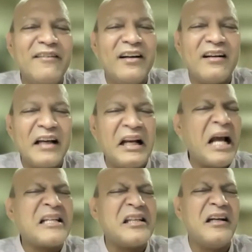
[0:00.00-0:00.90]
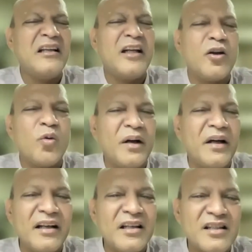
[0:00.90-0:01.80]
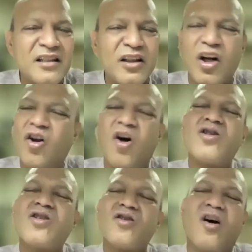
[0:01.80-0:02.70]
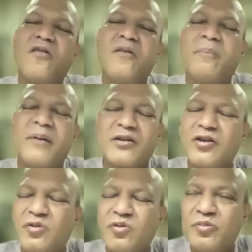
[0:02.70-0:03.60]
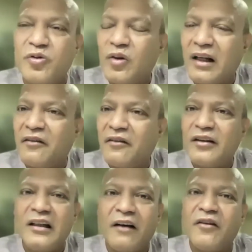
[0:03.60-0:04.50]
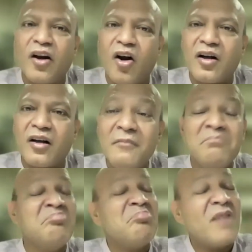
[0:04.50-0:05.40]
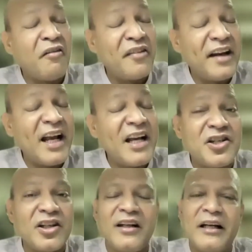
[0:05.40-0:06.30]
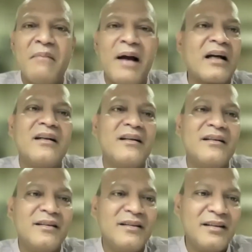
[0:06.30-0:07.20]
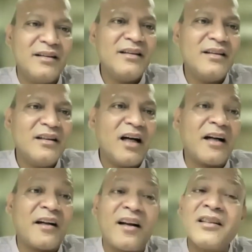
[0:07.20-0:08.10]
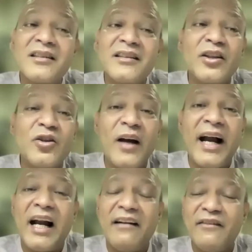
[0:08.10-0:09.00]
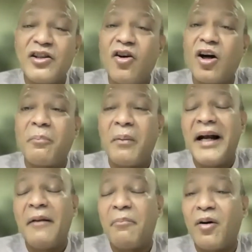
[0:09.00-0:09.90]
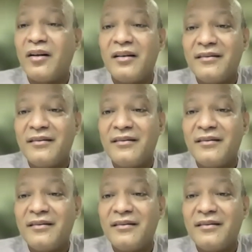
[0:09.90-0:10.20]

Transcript: event, an accident that you witnessed, the loss of a person whom you love a lot, a financial debacle, a trust that you had which got played upon.